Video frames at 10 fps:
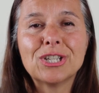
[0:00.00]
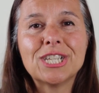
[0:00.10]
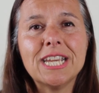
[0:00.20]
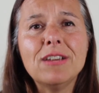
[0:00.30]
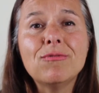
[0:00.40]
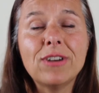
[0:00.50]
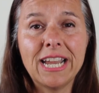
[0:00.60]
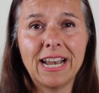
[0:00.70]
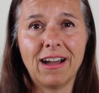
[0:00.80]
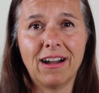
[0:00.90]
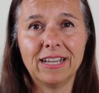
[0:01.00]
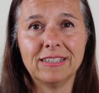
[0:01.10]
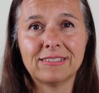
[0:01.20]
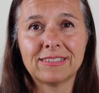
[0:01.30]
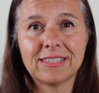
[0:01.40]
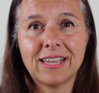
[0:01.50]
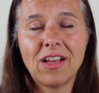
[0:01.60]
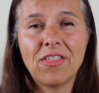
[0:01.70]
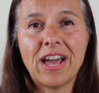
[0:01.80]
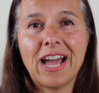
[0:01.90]
she realized
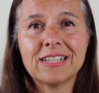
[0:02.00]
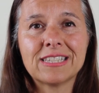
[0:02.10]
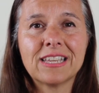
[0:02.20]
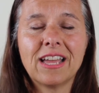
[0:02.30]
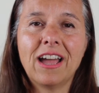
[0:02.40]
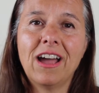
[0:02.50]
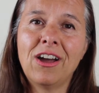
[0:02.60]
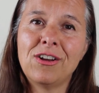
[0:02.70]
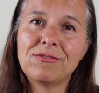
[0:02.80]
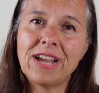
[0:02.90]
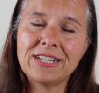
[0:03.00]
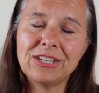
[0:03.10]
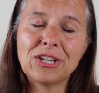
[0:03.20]
that her, her red,